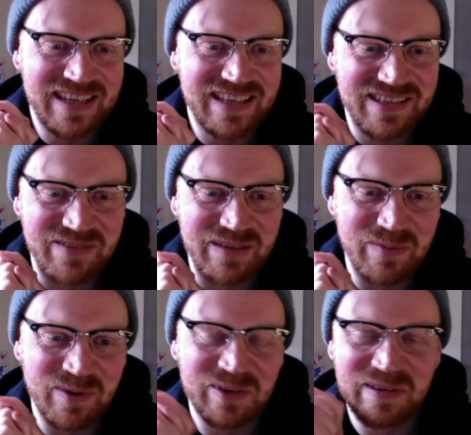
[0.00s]
He doesn't really
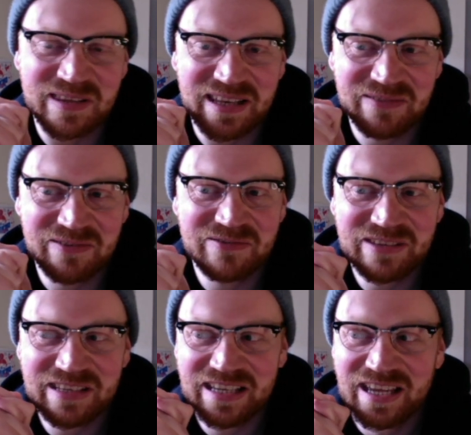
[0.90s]
bother with anyone
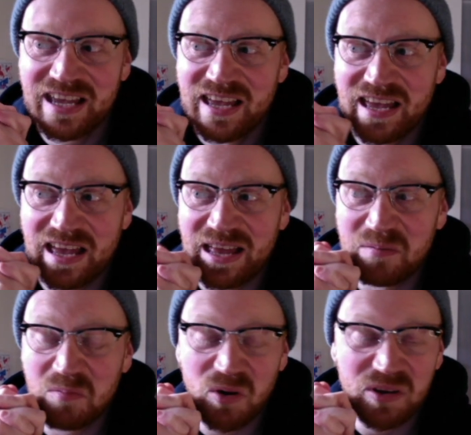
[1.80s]
really,
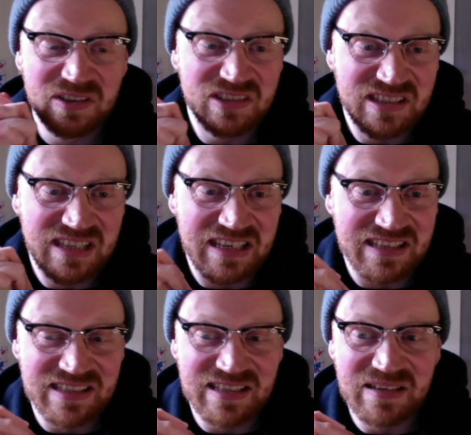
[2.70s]
and Molly just
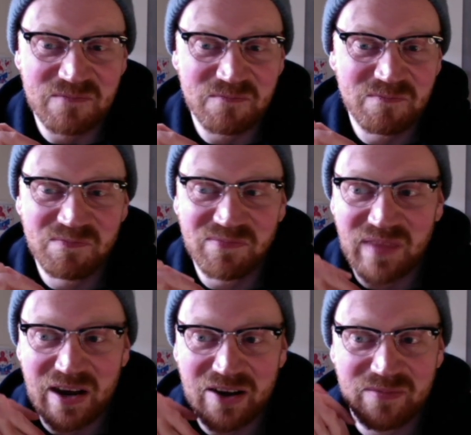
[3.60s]
thinks that
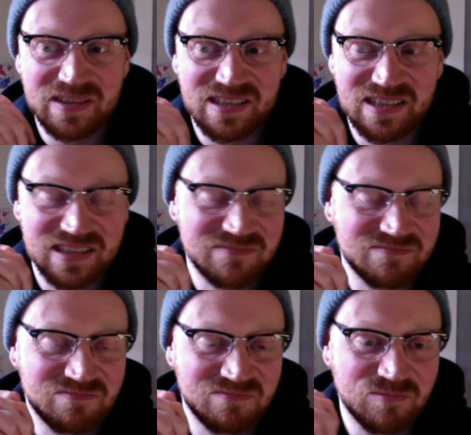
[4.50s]
Herman's this
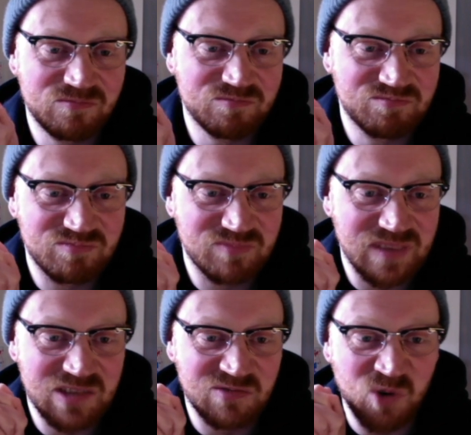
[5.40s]

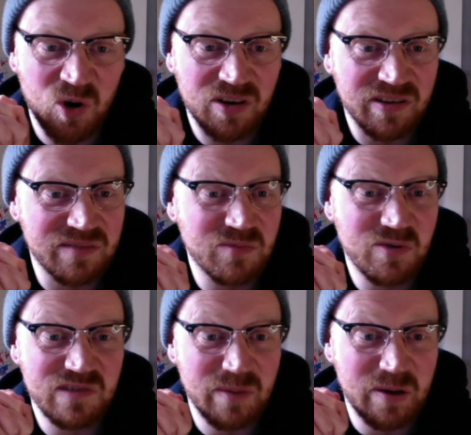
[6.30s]
this rock that
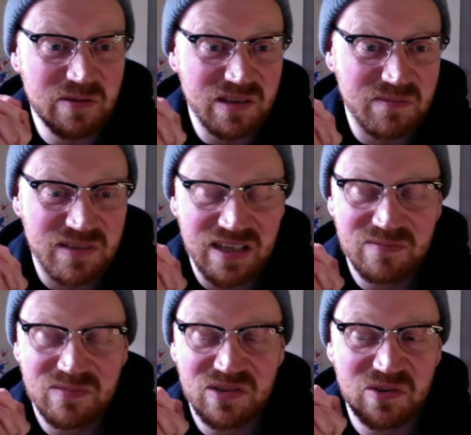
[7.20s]
moves about
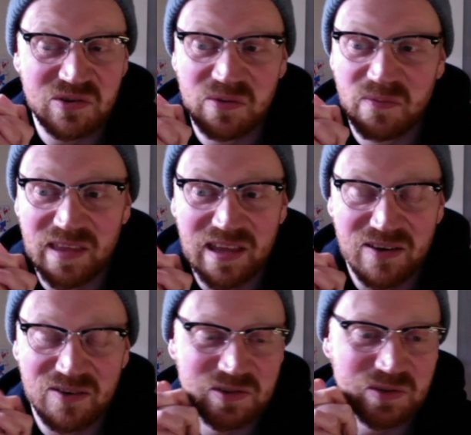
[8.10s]
sometimes. So they get
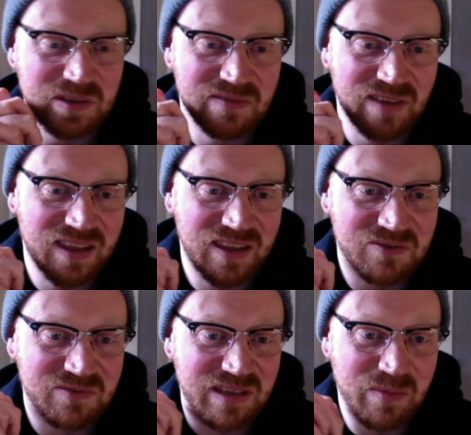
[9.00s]
on totally fine. They
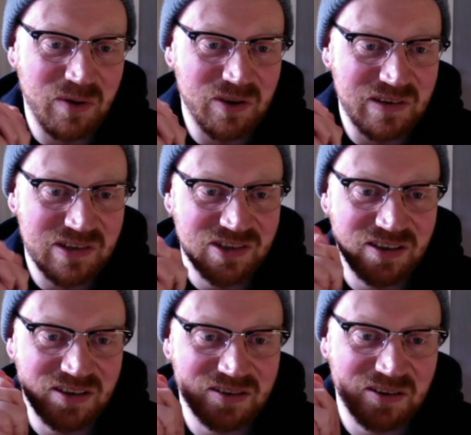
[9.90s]
don't really bother each
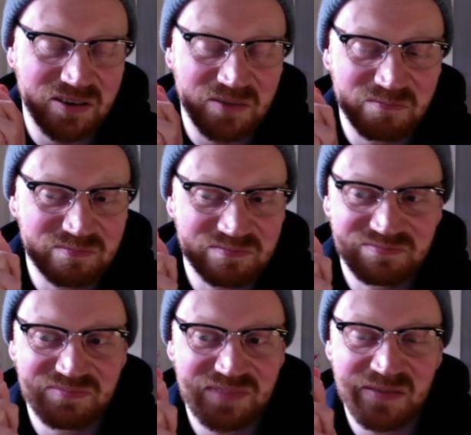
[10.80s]
other or
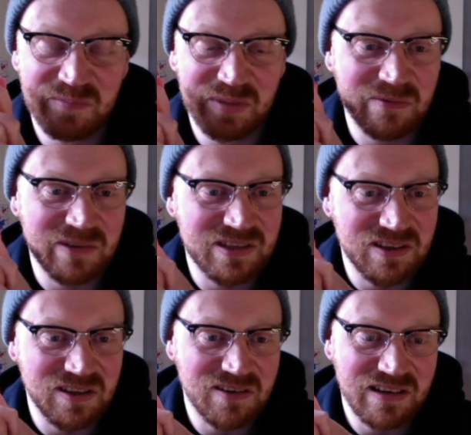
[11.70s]
even play with each
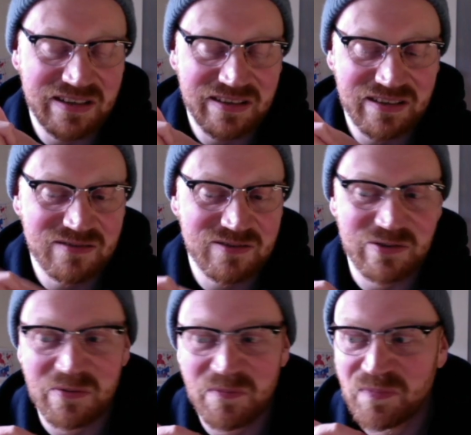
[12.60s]
other or anything.
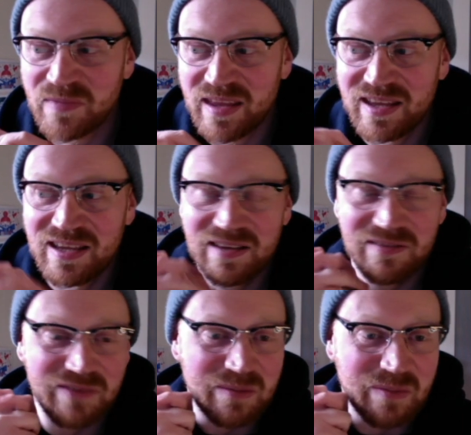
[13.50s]
So
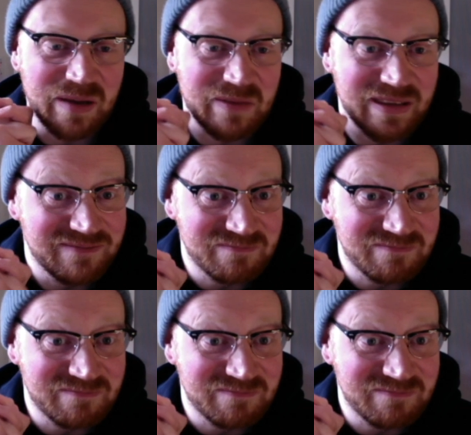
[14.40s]
fine by me.